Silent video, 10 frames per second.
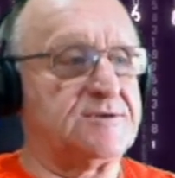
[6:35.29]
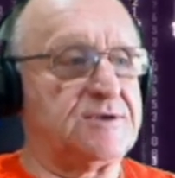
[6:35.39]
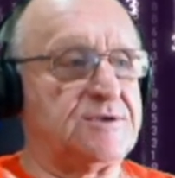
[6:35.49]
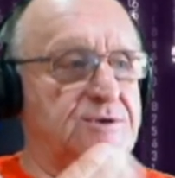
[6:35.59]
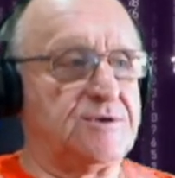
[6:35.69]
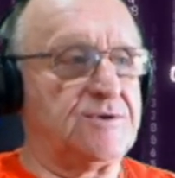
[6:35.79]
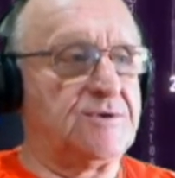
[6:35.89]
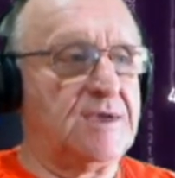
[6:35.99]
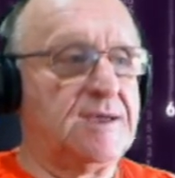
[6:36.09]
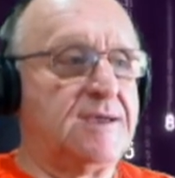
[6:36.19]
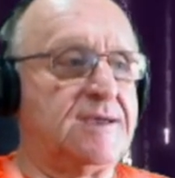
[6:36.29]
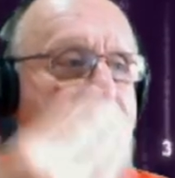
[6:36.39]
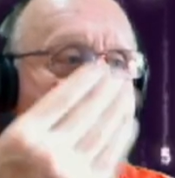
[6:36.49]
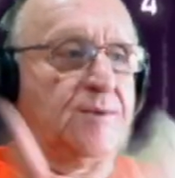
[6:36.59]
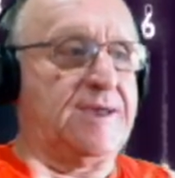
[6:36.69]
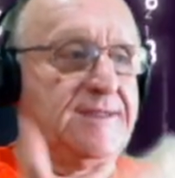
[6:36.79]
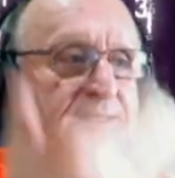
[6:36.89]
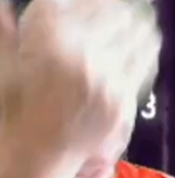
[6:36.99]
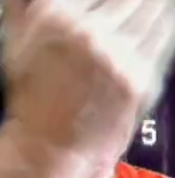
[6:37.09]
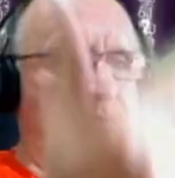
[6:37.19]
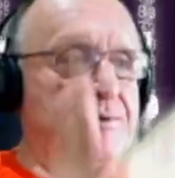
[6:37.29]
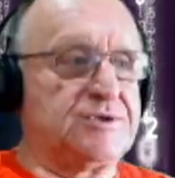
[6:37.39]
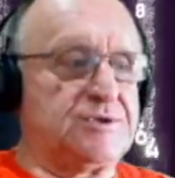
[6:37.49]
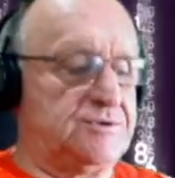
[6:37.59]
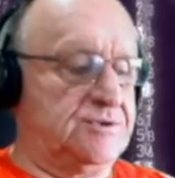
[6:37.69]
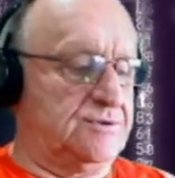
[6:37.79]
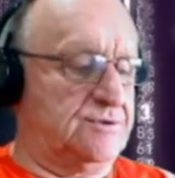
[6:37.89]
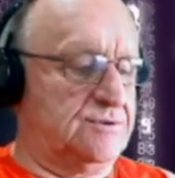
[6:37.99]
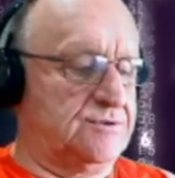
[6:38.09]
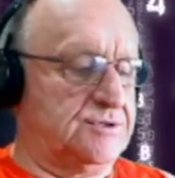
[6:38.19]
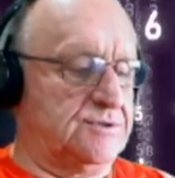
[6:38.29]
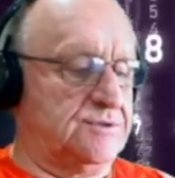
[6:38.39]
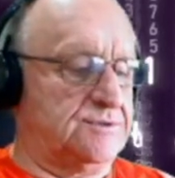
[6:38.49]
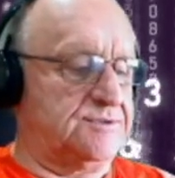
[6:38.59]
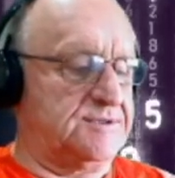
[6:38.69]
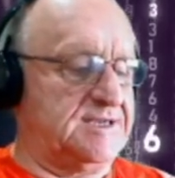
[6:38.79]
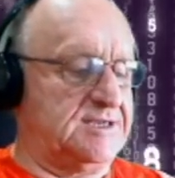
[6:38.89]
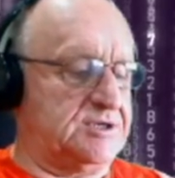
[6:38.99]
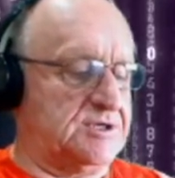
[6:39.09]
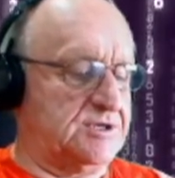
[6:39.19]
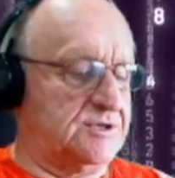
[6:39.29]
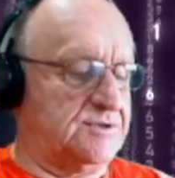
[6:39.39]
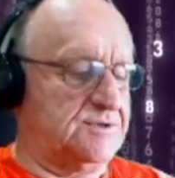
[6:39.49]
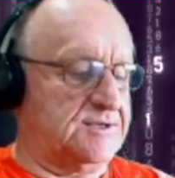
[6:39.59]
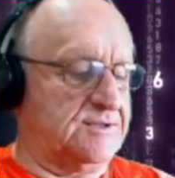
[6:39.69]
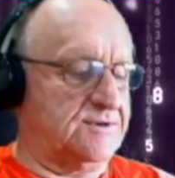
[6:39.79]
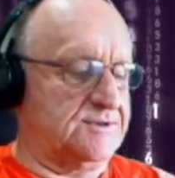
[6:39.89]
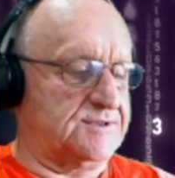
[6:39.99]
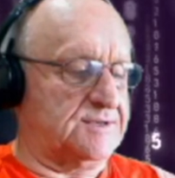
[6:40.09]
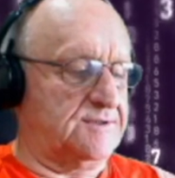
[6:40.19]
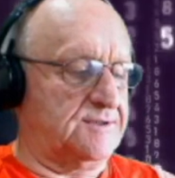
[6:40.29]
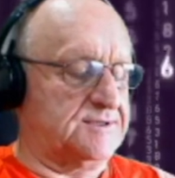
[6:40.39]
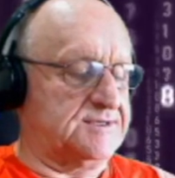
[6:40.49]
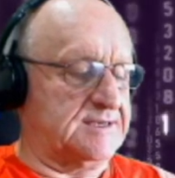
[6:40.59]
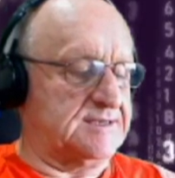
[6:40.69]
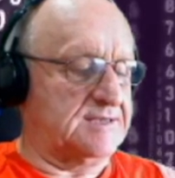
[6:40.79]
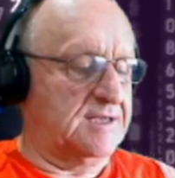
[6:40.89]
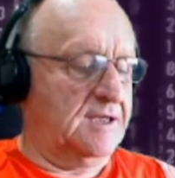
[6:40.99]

You can do in a way that enables you to to to teach using those those things.